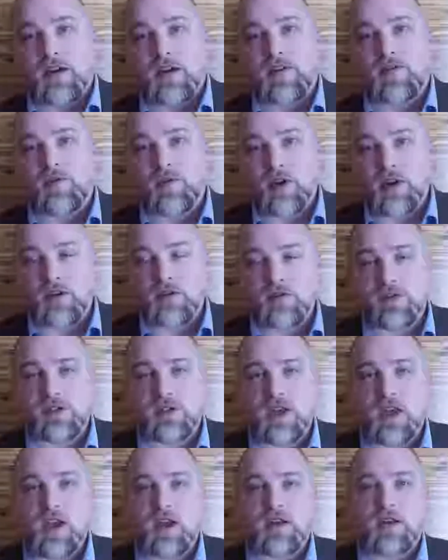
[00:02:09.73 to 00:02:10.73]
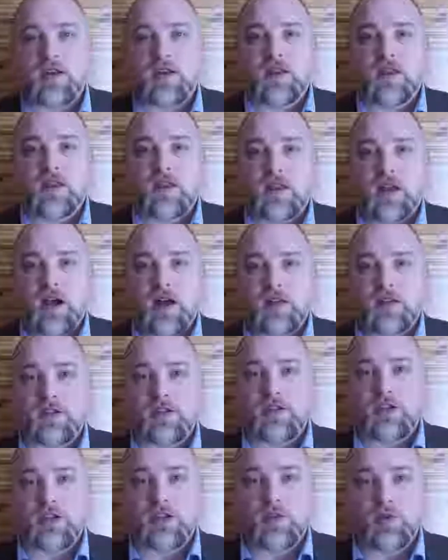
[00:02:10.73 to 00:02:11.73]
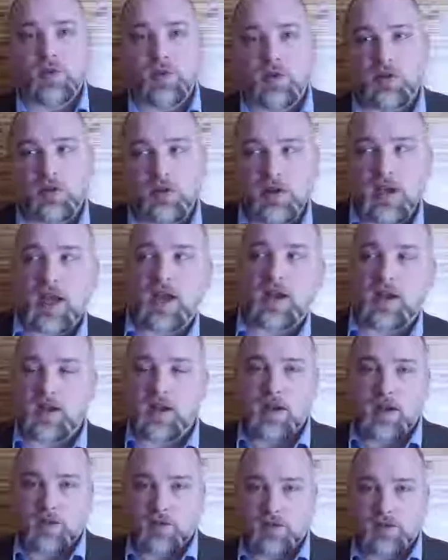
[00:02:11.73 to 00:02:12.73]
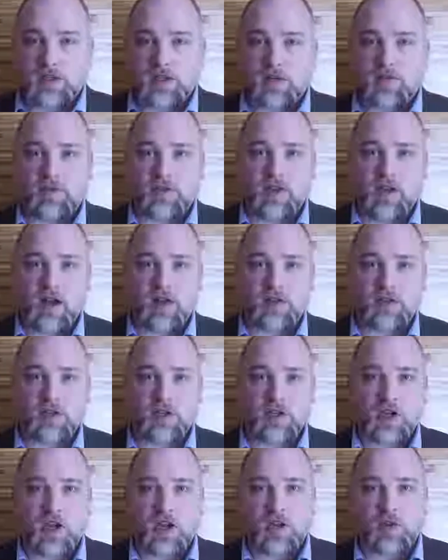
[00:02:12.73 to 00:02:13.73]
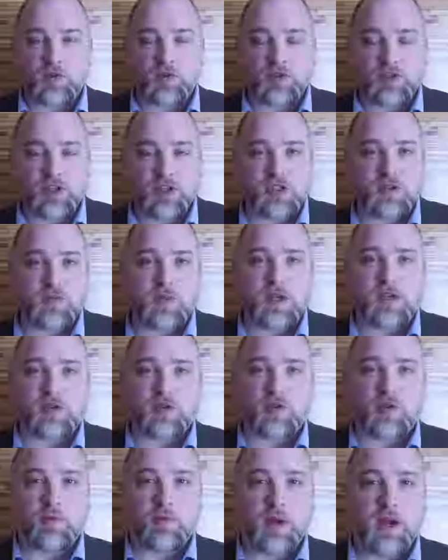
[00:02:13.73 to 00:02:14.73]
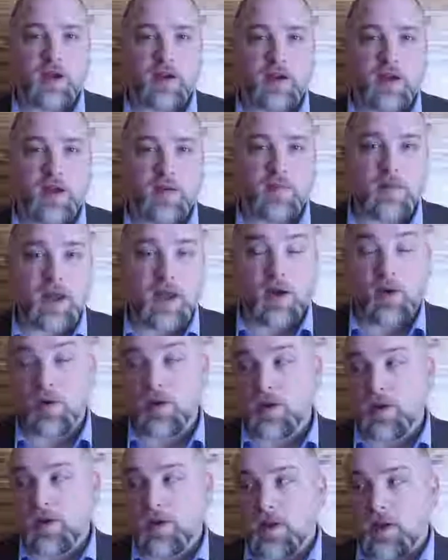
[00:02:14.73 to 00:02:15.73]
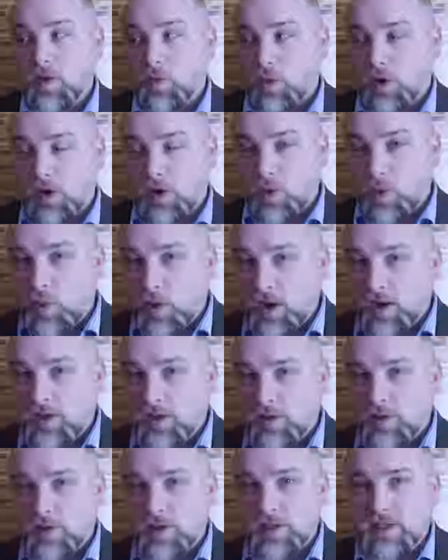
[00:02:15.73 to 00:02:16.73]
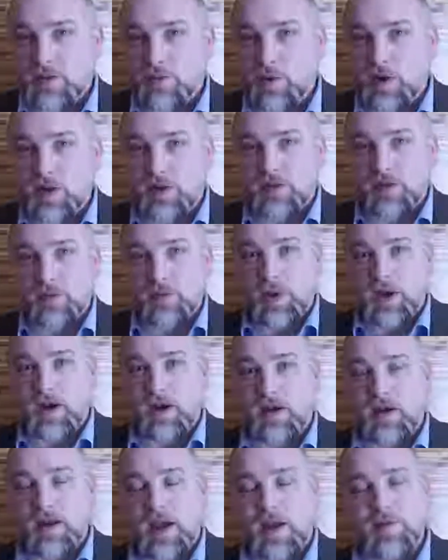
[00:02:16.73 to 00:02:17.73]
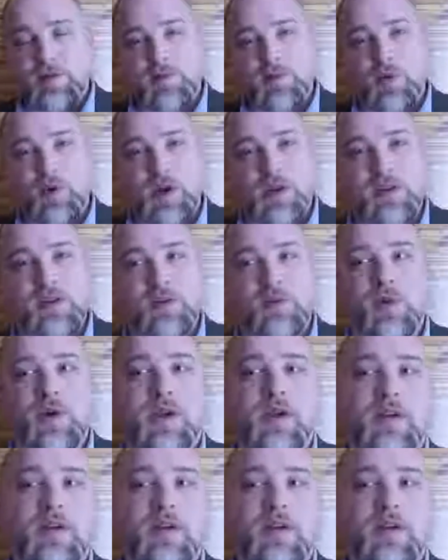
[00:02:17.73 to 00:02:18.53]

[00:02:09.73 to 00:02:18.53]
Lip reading: for understanding theology, you will look at another set of theology and you will judge it based on your paradigm. Now, we're quick to look at someone else's paradigm and point to, well,